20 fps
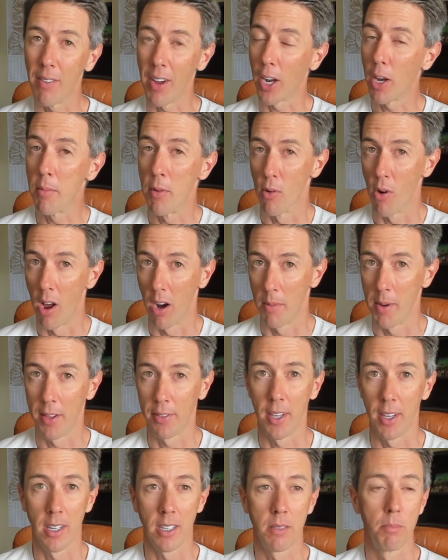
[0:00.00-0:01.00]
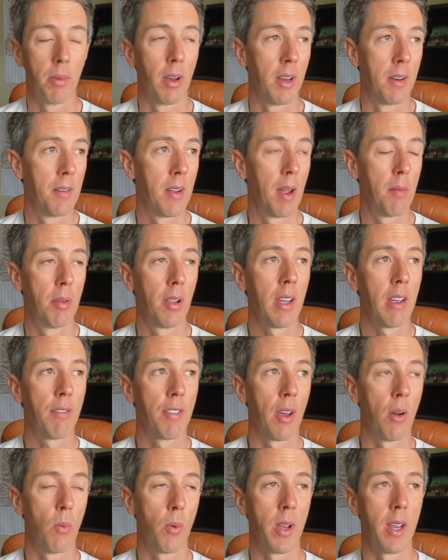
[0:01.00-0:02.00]
I could be wrong about this, but I believe
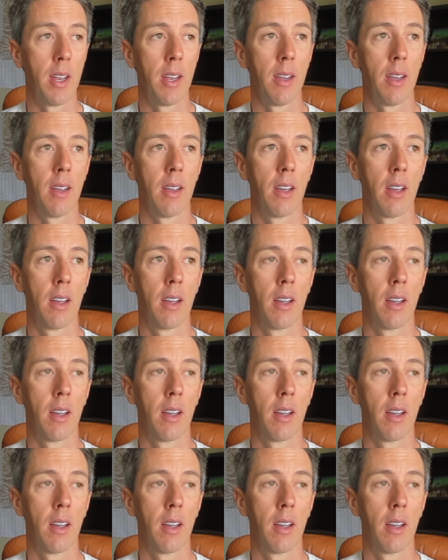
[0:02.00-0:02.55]
that